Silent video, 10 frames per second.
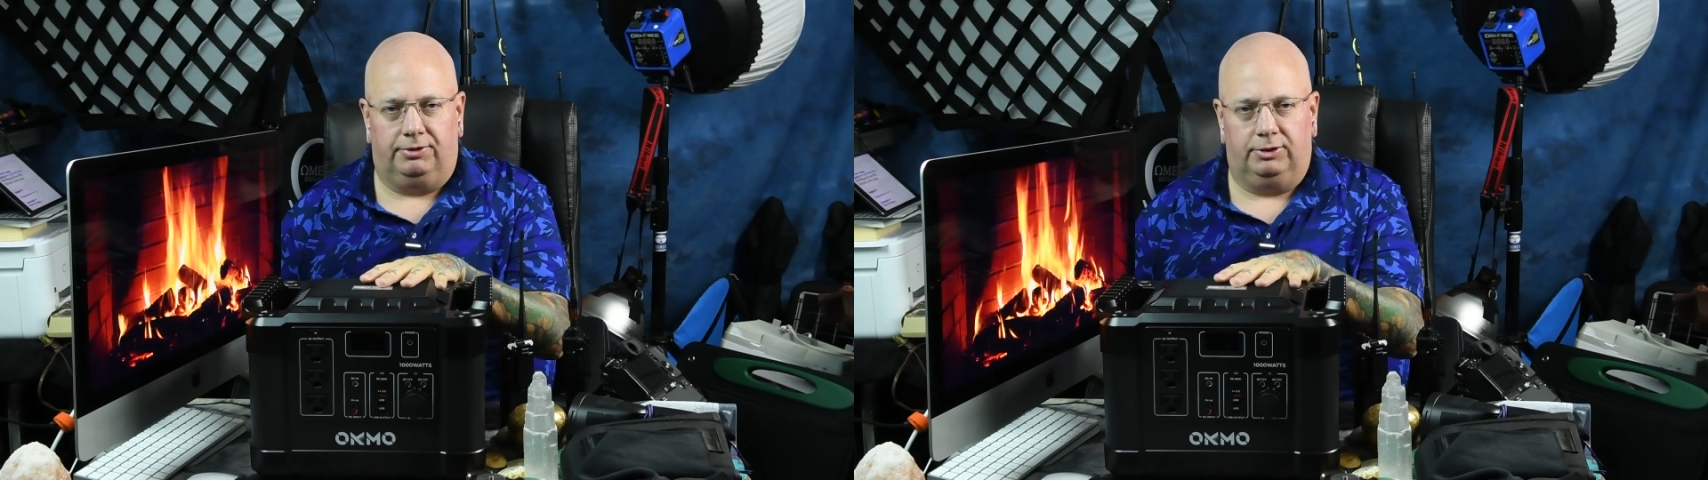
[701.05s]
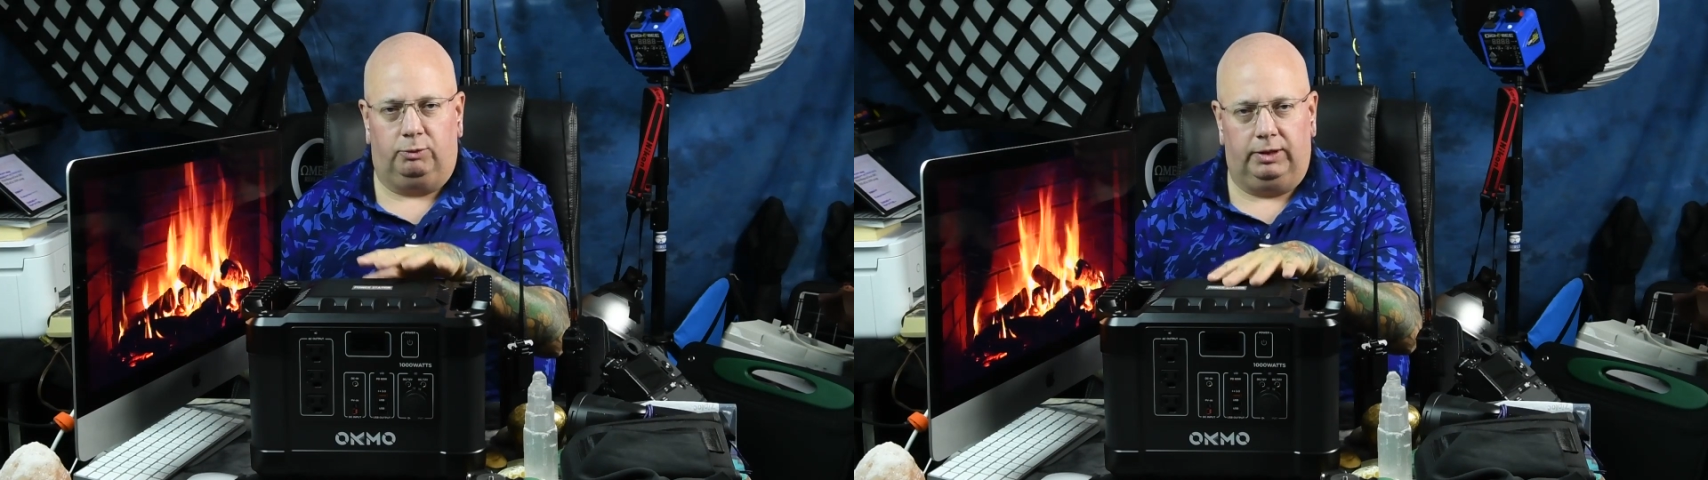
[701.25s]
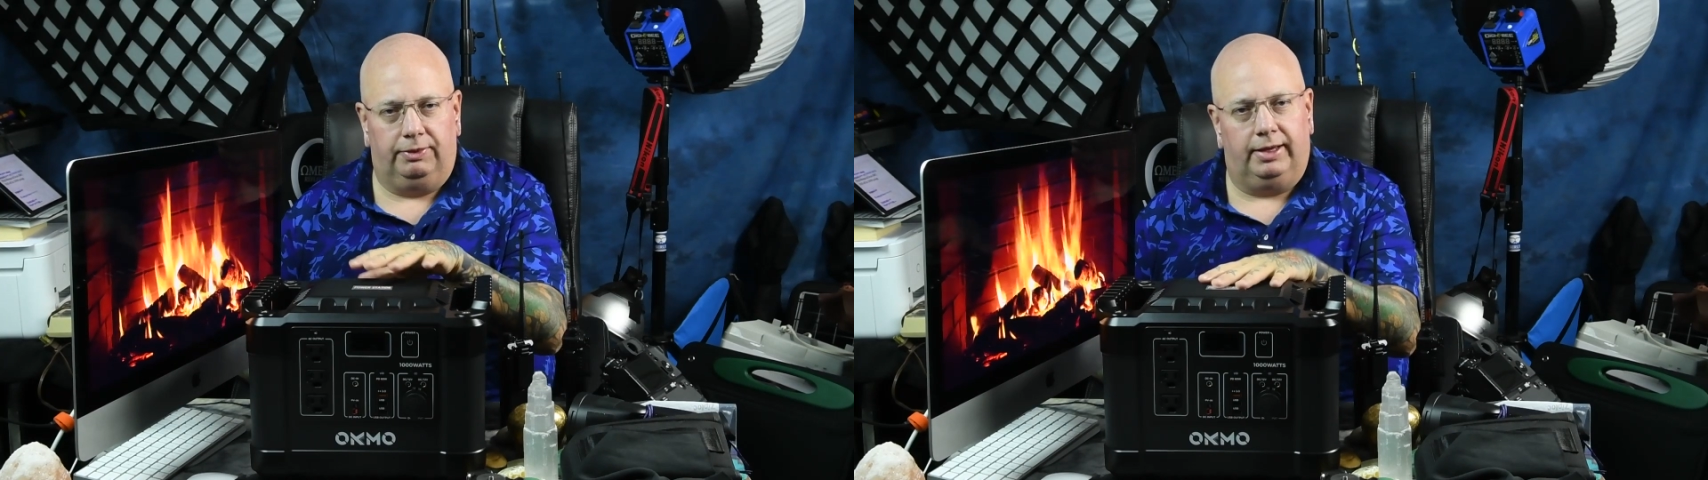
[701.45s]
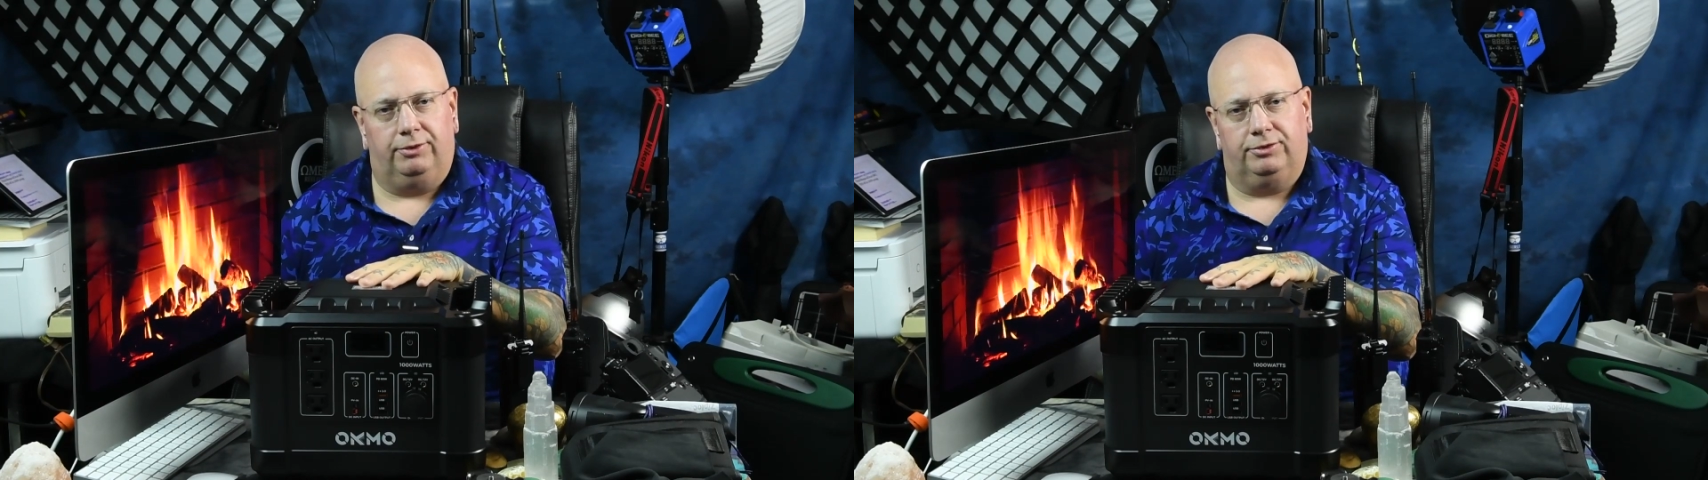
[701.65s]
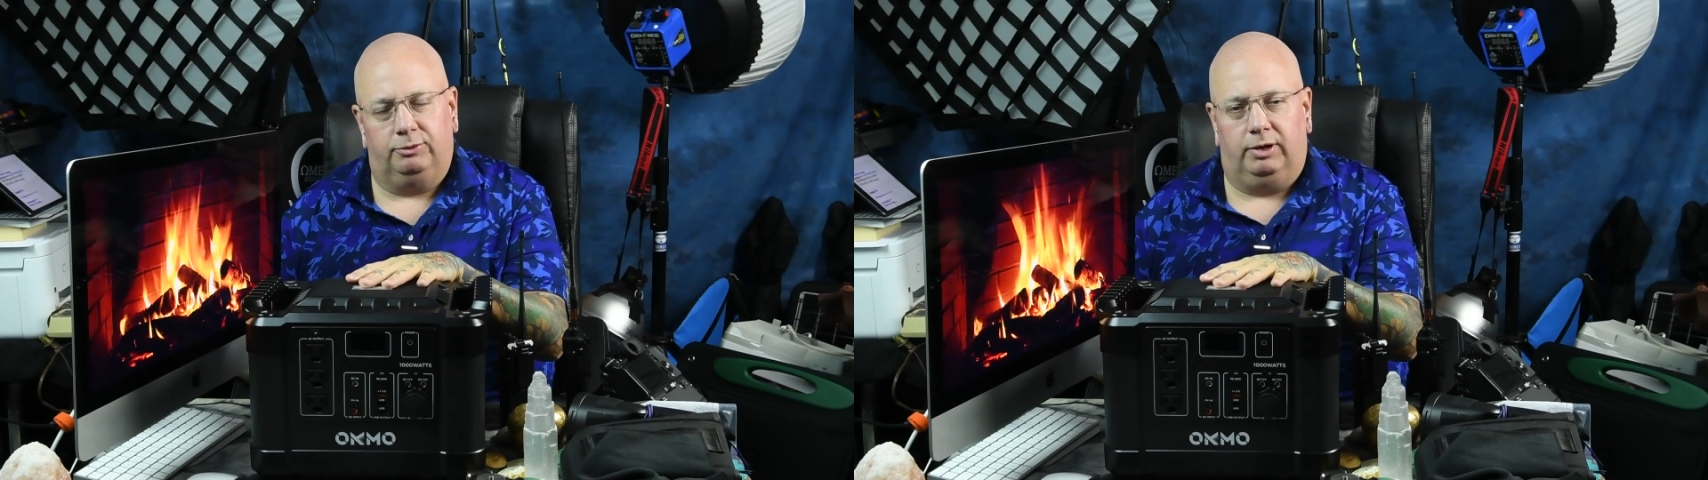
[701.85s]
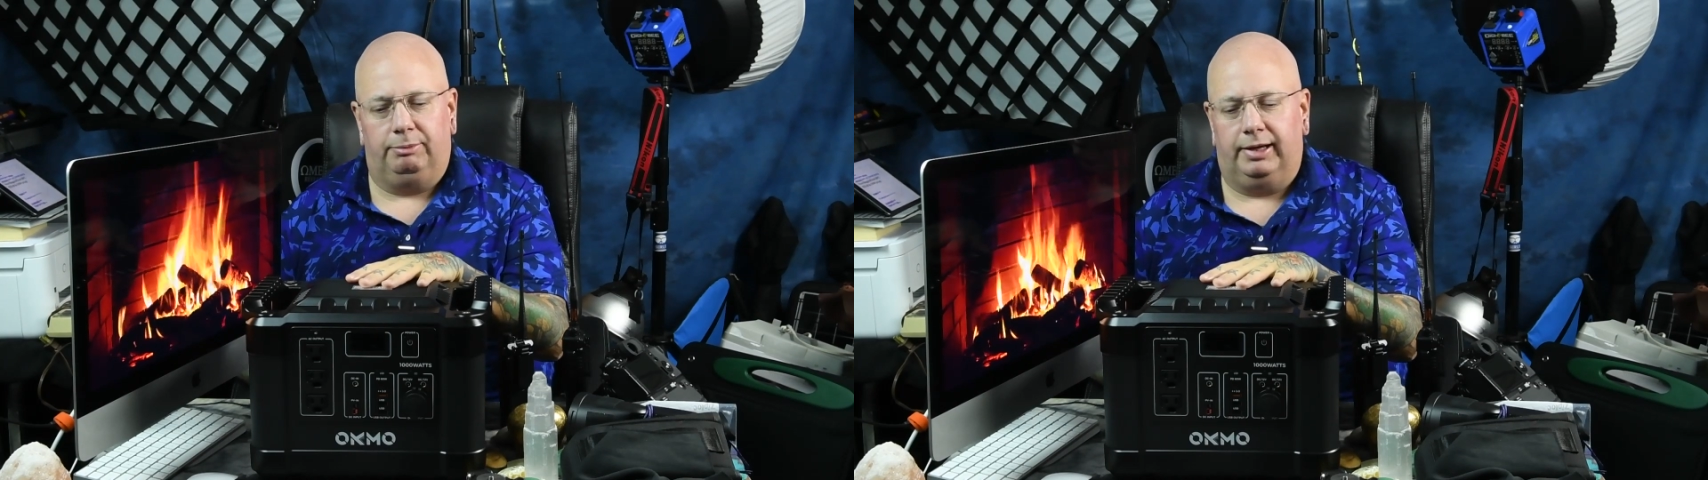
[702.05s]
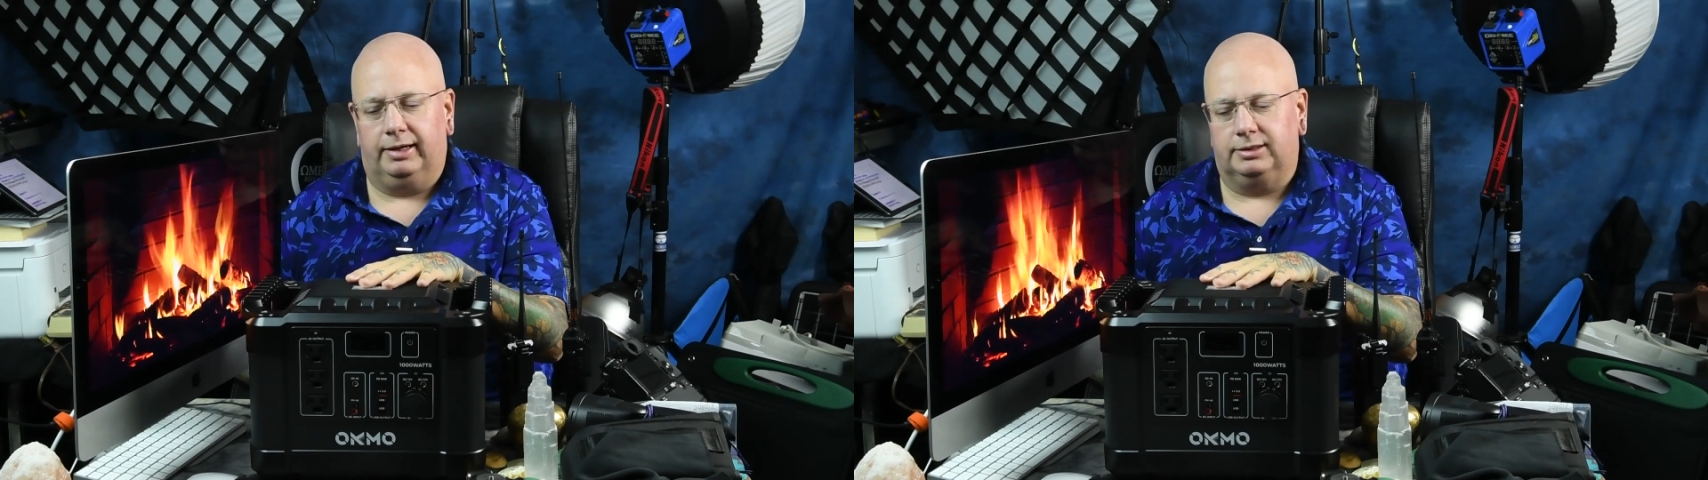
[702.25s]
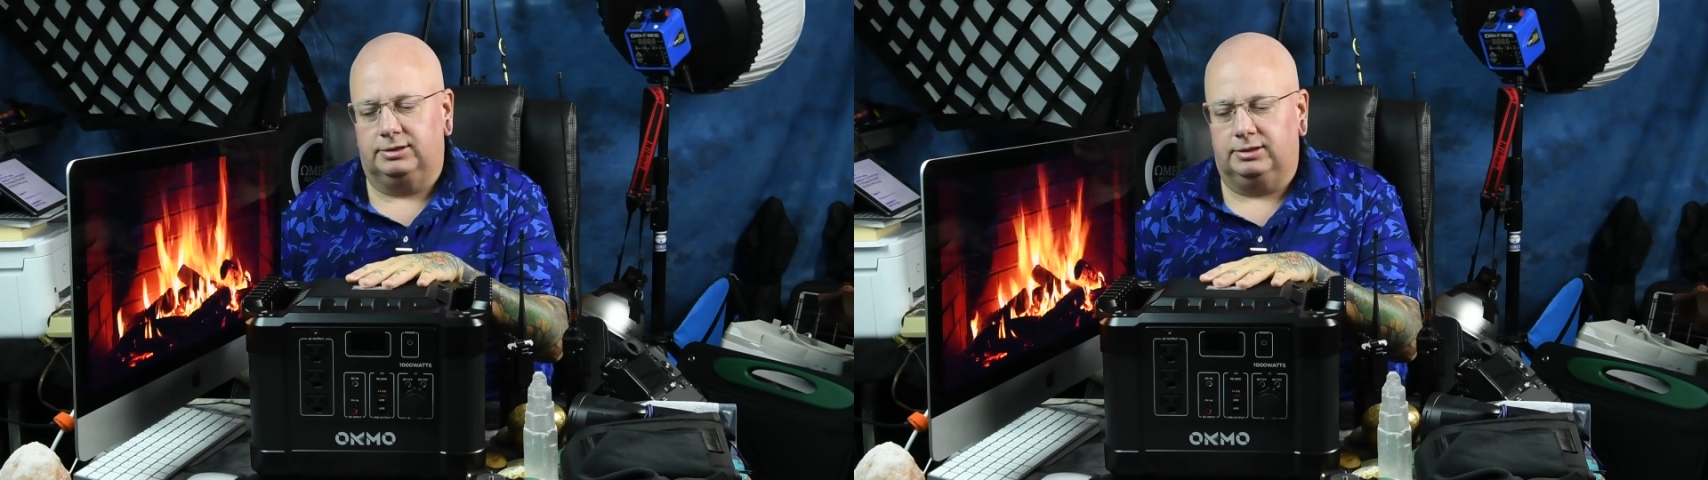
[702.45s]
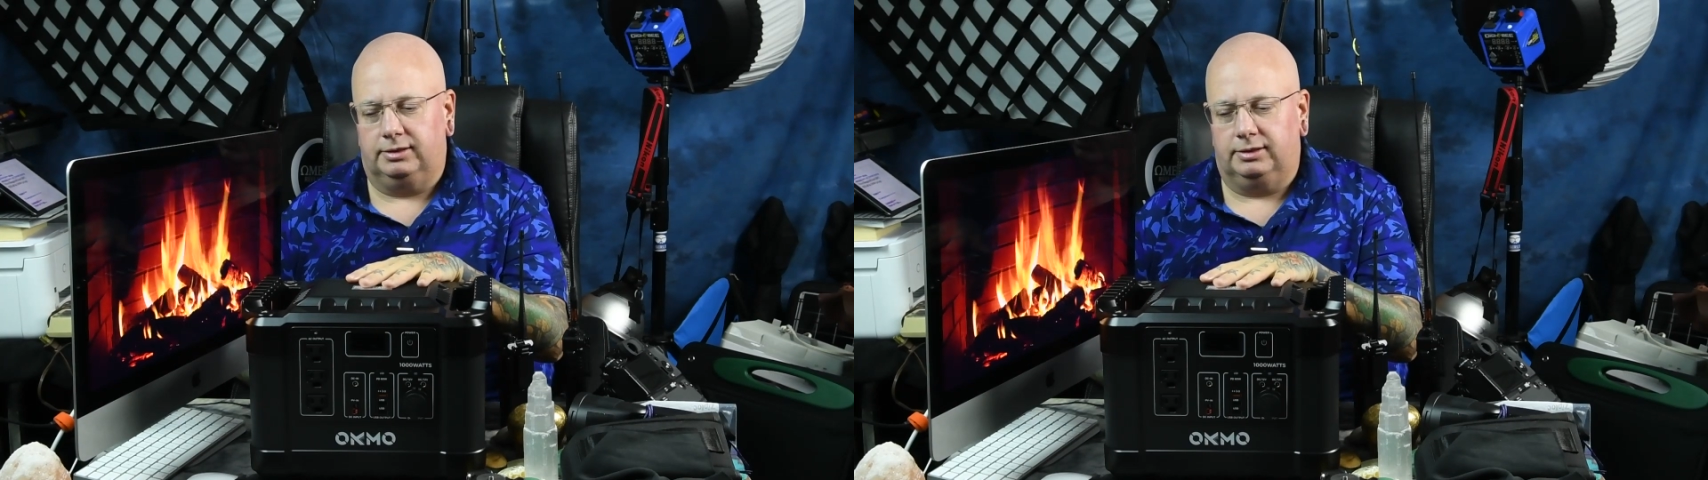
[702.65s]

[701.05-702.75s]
off on the one thousand watt package